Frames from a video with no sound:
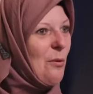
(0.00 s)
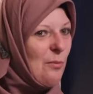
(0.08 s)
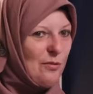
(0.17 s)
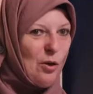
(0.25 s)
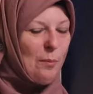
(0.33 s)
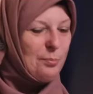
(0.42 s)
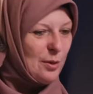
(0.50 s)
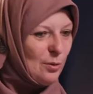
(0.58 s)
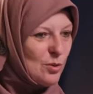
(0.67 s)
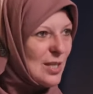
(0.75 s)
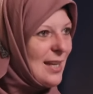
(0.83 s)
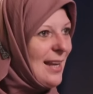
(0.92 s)
We've got
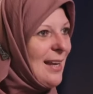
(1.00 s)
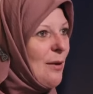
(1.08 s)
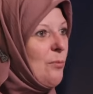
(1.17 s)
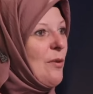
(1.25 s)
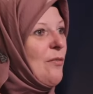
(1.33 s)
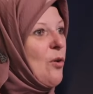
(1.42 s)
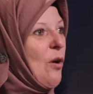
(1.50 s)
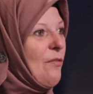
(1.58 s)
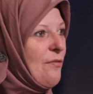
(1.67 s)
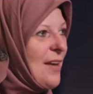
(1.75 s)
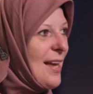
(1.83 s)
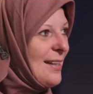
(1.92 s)
beauty here. We've
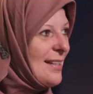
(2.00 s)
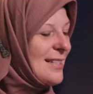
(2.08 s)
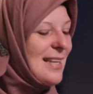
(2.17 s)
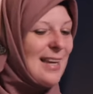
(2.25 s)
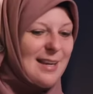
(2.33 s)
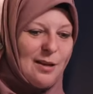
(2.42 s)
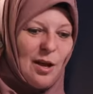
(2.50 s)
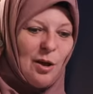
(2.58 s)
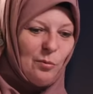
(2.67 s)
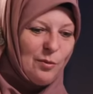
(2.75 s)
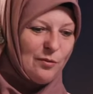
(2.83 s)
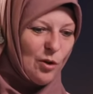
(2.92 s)
got fairness here.
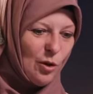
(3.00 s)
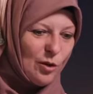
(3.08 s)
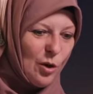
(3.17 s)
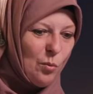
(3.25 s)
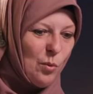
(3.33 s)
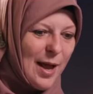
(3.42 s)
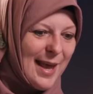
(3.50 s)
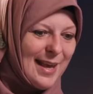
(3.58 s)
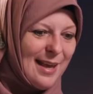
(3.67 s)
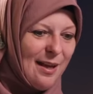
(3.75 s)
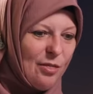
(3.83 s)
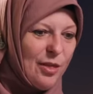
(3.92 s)
We've got a
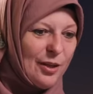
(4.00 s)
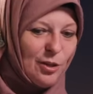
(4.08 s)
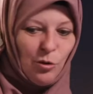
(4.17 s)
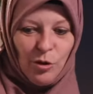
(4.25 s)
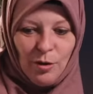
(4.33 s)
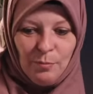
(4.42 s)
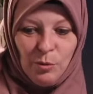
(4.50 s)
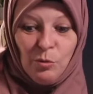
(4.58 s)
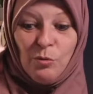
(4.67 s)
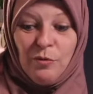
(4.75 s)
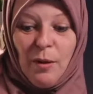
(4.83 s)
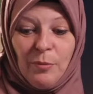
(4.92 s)
way that you can
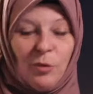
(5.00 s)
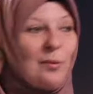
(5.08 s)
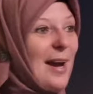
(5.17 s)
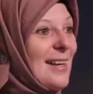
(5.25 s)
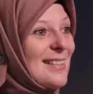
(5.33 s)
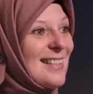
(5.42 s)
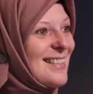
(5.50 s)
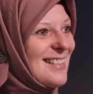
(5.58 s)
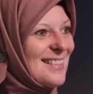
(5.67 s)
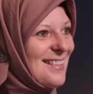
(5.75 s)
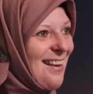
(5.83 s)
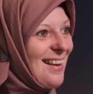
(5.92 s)
move up the ranks in
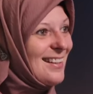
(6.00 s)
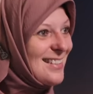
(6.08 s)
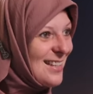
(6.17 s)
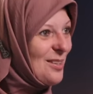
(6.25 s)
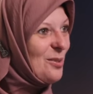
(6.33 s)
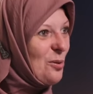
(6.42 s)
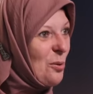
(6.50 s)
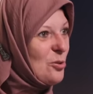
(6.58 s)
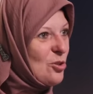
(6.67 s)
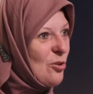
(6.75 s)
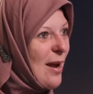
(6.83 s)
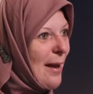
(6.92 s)
society. You're
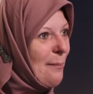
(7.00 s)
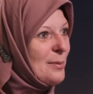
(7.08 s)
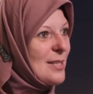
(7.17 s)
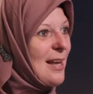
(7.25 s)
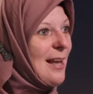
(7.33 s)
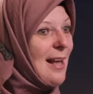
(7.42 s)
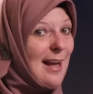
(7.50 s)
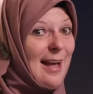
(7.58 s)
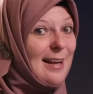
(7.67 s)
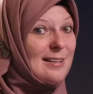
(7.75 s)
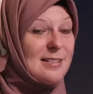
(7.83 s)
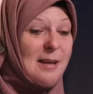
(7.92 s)
not trapped.
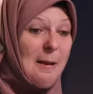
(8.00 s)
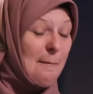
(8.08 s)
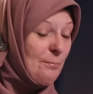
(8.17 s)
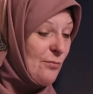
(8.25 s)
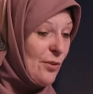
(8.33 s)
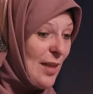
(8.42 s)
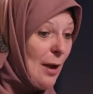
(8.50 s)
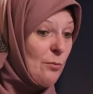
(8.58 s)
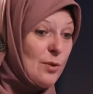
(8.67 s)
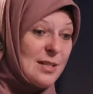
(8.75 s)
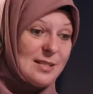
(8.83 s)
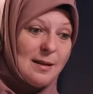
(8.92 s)
And for that
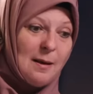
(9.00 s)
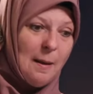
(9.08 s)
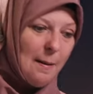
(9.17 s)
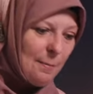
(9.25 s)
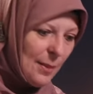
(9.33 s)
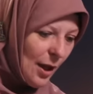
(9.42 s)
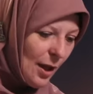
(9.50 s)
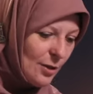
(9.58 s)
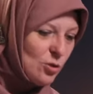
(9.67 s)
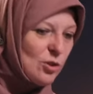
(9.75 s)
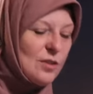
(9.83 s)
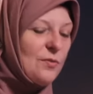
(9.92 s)
reason,
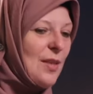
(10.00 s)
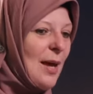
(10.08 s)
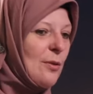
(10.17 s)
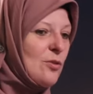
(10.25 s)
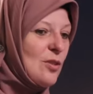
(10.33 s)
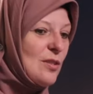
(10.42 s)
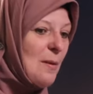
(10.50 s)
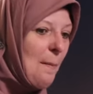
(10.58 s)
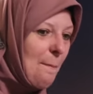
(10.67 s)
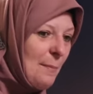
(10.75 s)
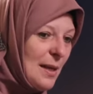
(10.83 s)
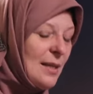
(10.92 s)
hundreds of thousands,
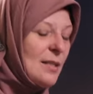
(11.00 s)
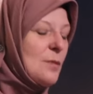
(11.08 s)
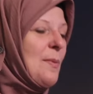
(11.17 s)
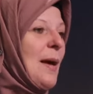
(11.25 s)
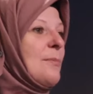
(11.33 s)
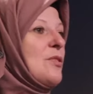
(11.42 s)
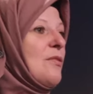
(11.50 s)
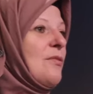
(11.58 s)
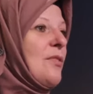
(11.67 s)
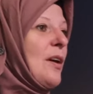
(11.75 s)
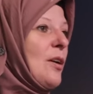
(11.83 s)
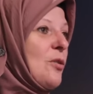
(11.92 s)
millions perhaps
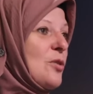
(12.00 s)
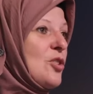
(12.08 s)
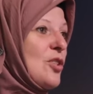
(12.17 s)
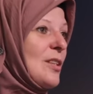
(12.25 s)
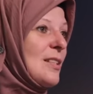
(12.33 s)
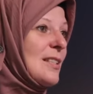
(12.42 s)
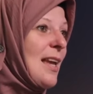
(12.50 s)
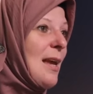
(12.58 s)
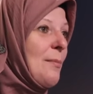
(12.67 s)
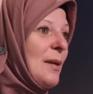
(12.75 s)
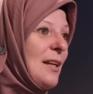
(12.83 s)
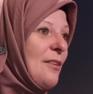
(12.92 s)
of uh, Christians
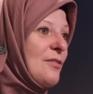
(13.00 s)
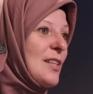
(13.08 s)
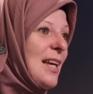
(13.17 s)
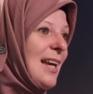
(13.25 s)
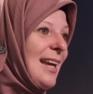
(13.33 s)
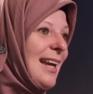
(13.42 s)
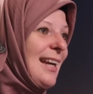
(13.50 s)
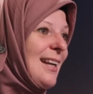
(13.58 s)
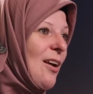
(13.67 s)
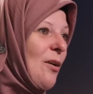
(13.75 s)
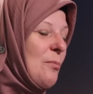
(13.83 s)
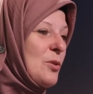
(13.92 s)
came and lived
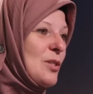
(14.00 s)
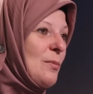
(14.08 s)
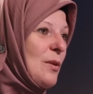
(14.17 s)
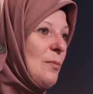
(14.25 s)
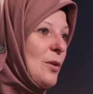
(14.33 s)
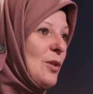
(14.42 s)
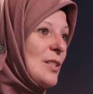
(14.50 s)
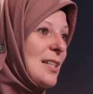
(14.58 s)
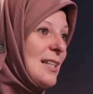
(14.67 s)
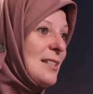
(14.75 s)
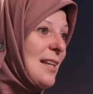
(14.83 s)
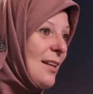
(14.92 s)
in our Muslim
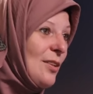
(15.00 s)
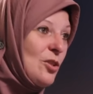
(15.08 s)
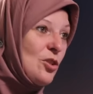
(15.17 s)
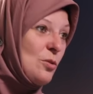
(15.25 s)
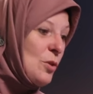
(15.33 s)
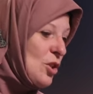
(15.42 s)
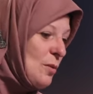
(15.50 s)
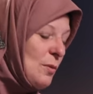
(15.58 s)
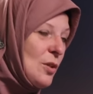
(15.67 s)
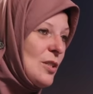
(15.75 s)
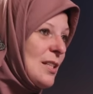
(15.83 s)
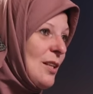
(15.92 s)
communities, and the Jewish
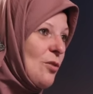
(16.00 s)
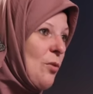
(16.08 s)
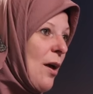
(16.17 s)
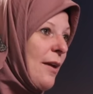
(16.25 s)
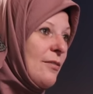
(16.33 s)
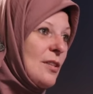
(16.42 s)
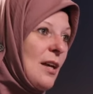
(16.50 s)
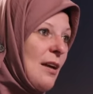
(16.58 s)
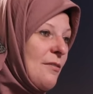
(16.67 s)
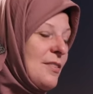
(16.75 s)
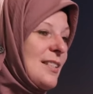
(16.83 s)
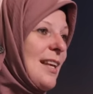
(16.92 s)
community thrived
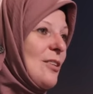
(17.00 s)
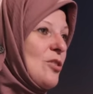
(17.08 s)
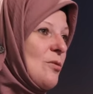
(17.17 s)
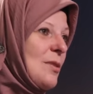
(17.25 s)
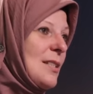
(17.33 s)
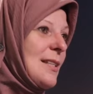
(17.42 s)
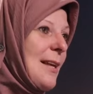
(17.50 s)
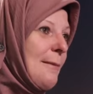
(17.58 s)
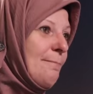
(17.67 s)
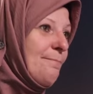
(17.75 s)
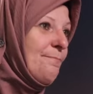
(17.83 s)
for centuries there.